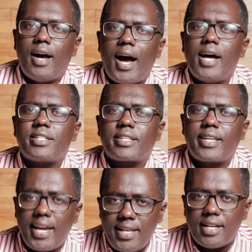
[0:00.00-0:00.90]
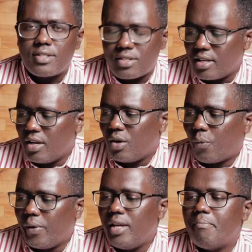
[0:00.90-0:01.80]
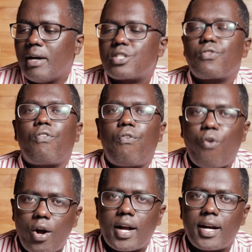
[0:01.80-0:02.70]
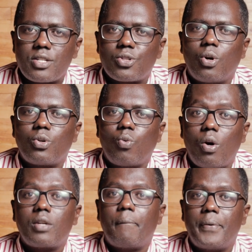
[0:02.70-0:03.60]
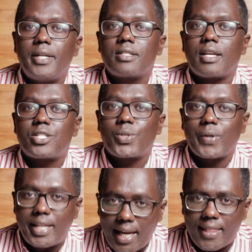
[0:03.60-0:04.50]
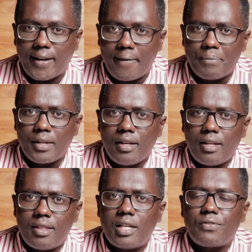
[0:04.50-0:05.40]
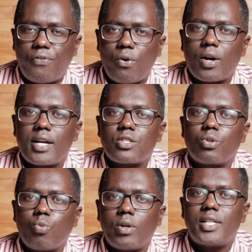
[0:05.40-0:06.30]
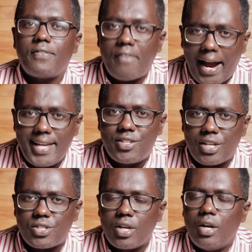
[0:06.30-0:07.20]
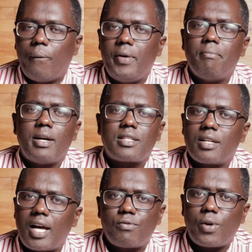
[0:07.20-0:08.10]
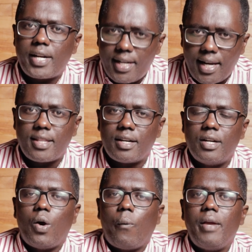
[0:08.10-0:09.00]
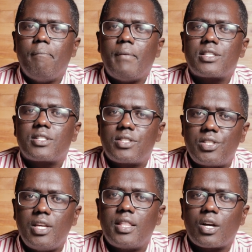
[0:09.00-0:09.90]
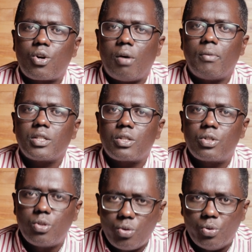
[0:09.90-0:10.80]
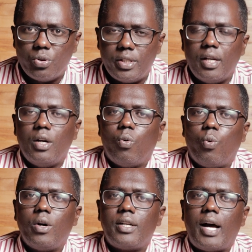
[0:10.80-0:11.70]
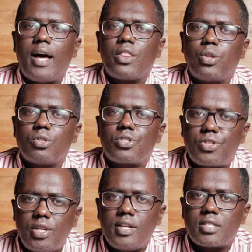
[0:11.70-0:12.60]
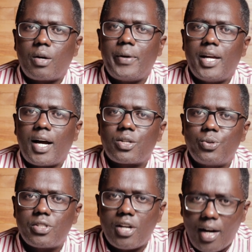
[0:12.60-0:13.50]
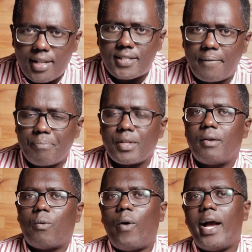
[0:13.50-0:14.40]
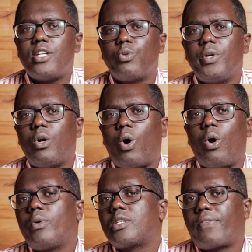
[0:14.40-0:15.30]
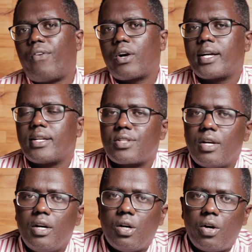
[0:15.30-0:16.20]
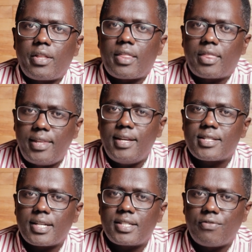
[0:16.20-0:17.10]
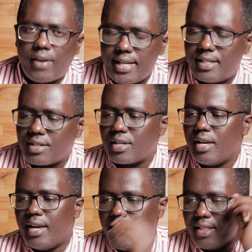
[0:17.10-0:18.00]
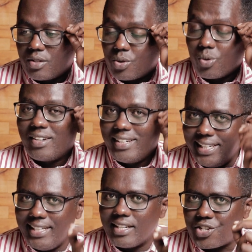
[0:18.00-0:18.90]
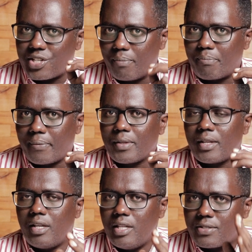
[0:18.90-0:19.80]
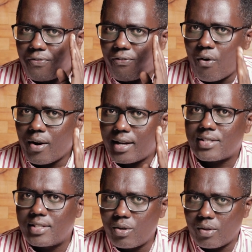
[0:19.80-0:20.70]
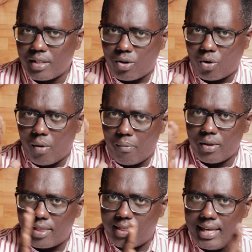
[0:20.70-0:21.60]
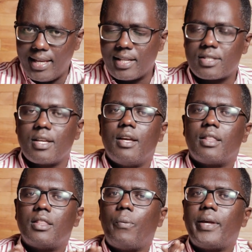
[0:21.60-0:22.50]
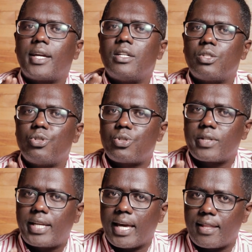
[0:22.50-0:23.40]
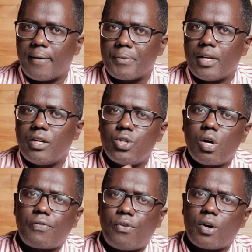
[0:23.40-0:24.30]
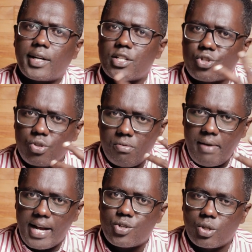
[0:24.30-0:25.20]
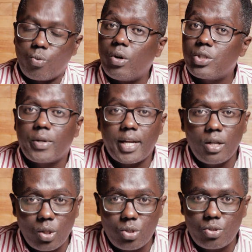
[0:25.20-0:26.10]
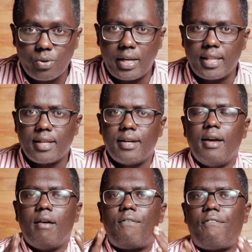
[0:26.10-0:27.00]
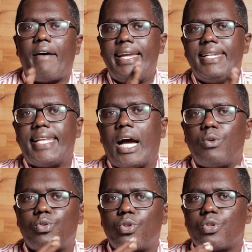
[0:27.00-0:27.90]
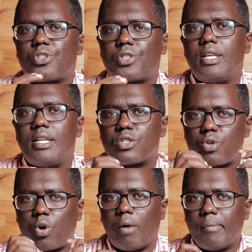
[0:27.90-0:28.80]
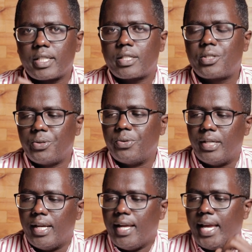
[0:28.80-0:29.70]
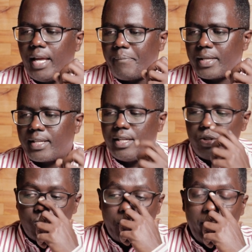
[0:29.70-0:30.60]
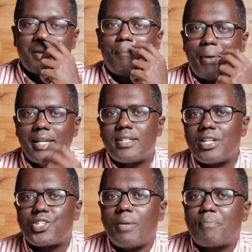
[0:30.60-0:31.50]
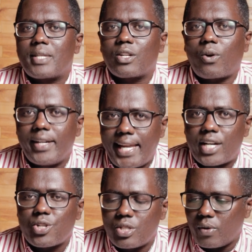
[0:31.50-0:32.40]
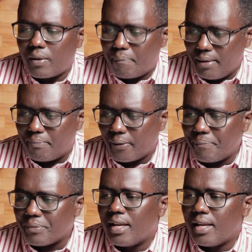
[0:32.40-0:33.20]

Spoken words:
As Kenyans, we must focus on what brings us together than focus on what divides us. We must love one another. We must see the common good. What are those things that we are good at? Why do we always focus on the things that divide us? And so leadership is focusing on the common things that we can do together. Don't focus too much on what you cannot do together. Find out those things, common good, and begin to make partnerships and connections with people.